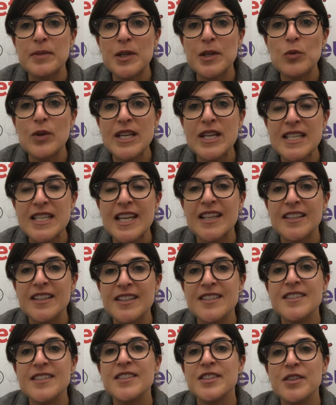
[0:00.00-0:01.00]
the big
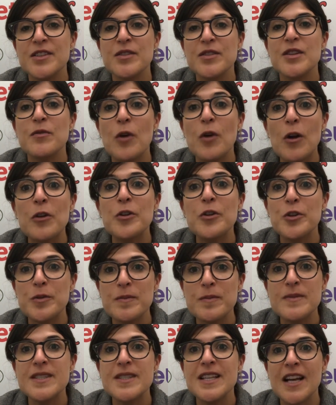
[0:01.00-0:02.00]
retailers, the
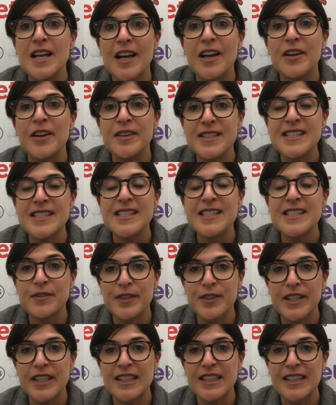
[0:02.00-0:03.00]
volumes are
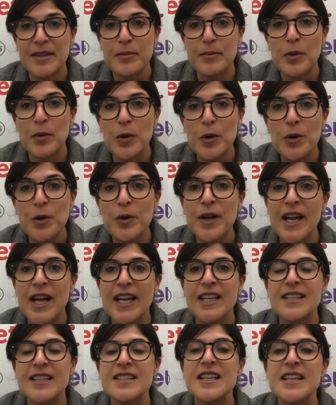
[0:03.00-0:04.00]
significantly more
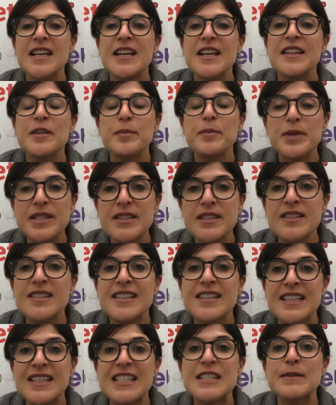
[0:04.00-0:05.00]
and the
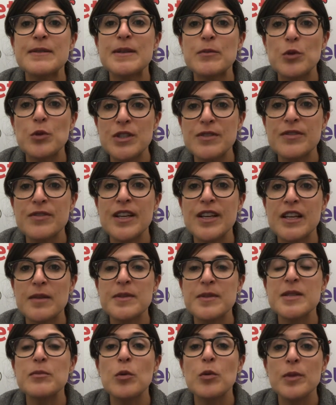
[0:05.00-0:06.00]
business needs to be more
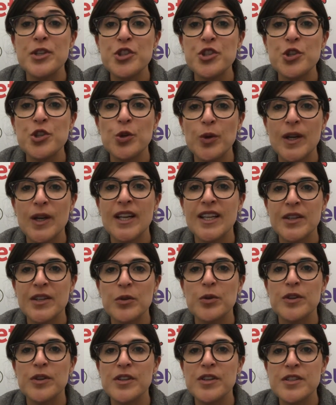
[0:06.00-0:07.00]
developed and more mature
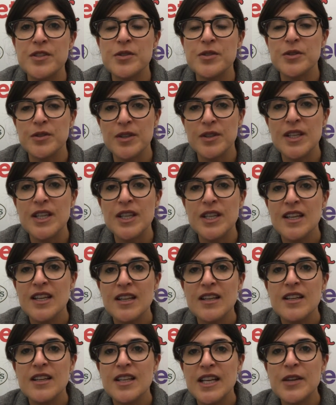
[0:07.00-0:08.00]
in order
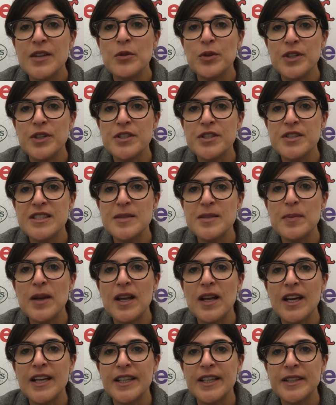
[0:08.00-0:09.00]
to
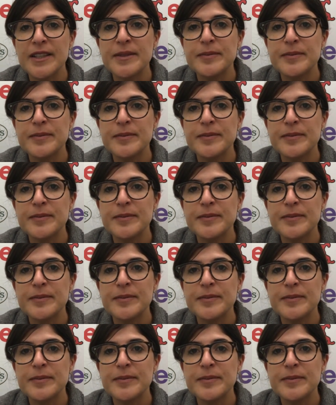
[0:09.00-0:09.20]
supply.